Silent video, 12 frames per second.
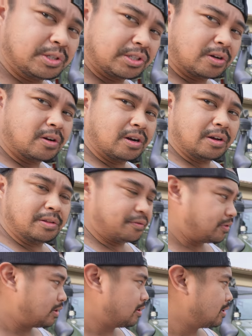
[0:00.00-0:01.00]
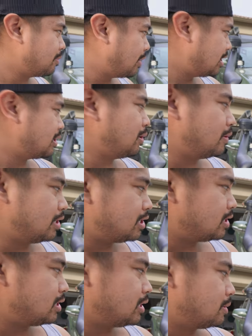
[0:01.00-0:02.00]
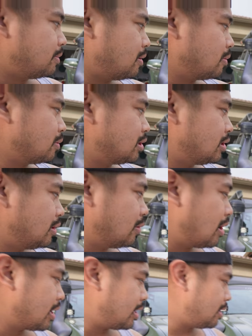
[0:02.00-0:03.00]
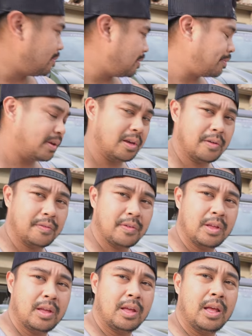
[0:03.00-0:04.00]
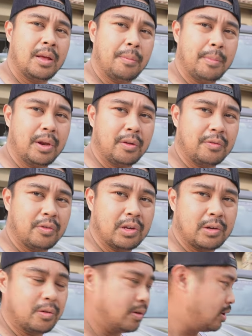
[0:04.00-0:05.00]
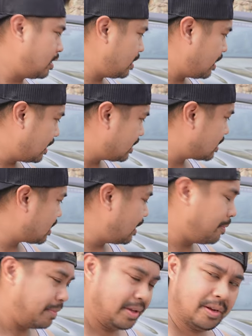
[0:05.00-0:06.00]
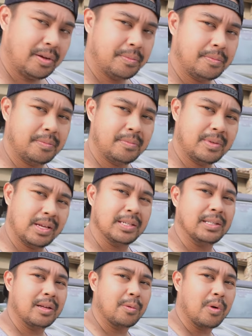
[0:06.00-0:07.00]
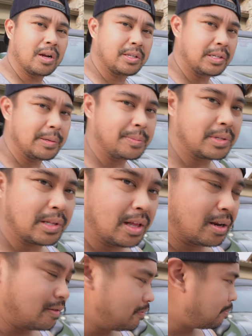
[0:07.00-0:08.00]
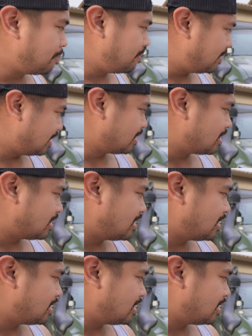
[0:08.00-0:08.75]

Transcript: starting out in the front, there's a bunch of new additions, but we're still rocking the BPF metal front grill. It's kind of beat up, has a lot of rock chips, a lot of bug.